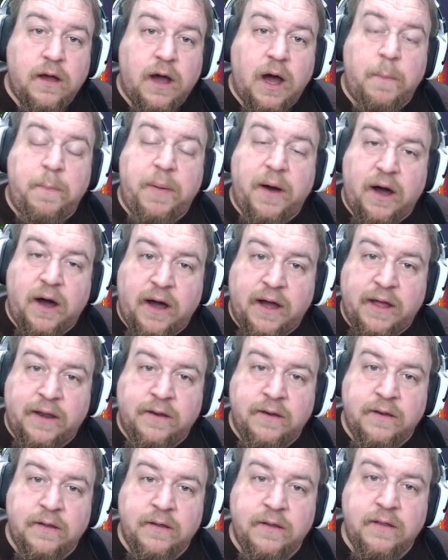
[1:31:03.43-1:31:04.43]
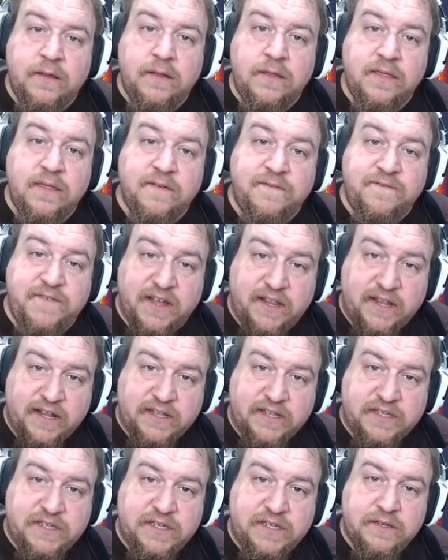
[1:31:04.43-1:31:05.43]
upon the
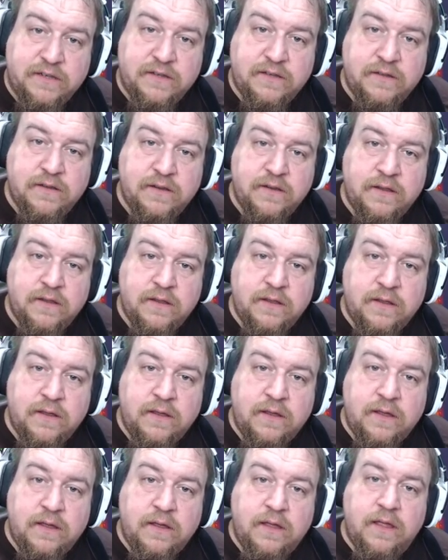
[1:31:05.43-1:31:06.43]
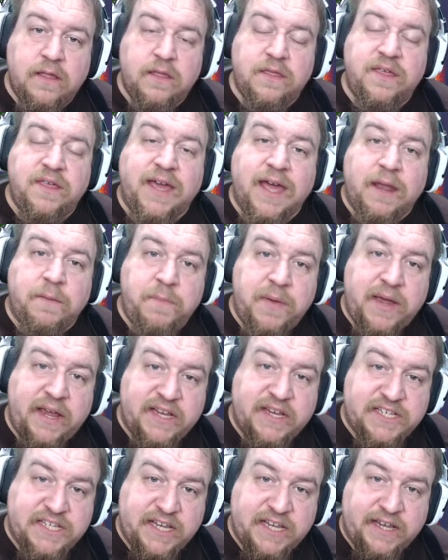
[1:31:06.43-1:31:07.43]
villains, the
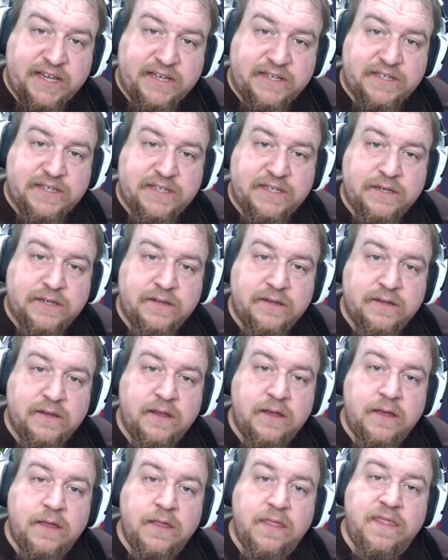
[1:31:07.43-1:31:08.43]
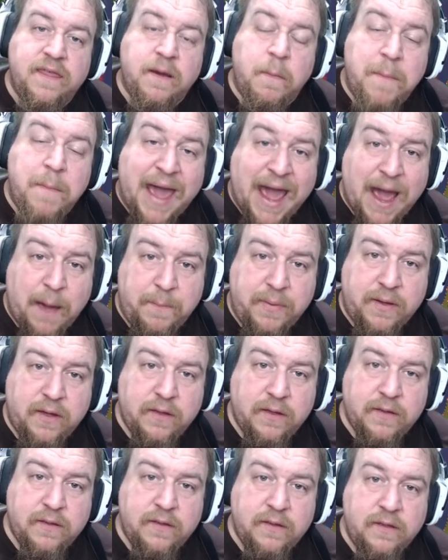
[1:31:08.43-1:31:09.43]
NPCs, the map,
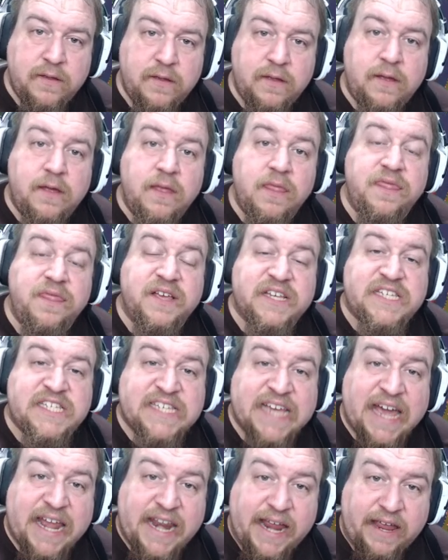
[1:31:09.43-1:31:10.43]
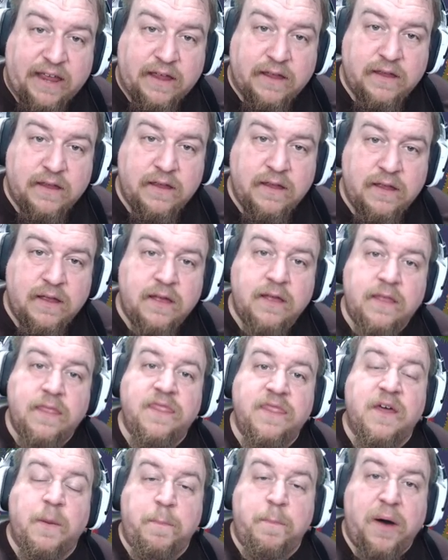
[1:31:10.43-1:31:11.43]
the setting,
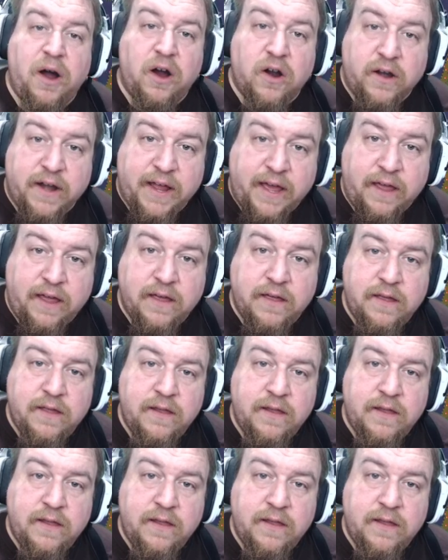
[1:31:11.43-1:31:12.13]
the party,